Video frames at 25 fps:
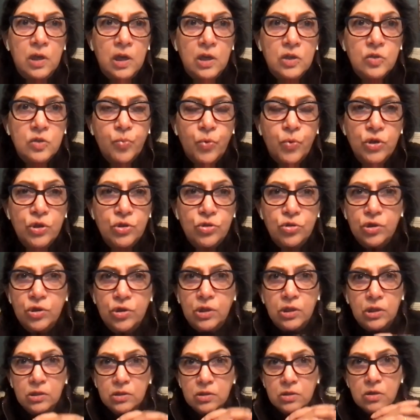as
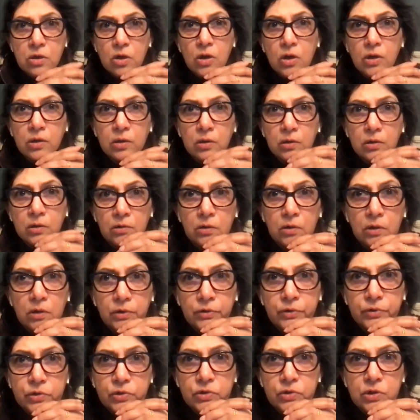poetry?
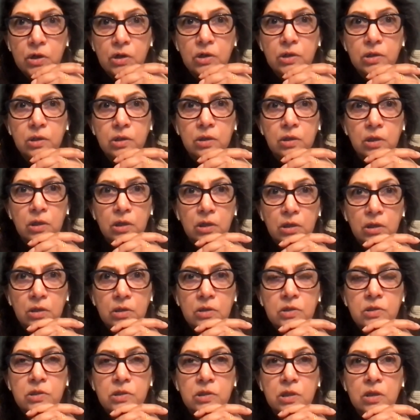It's not
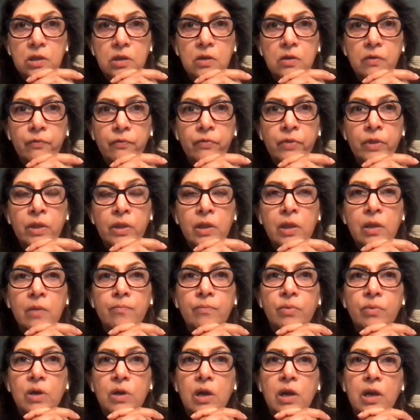easy,
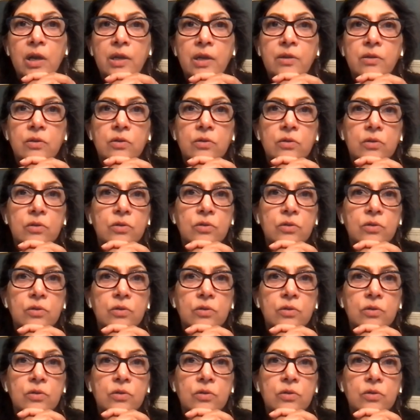and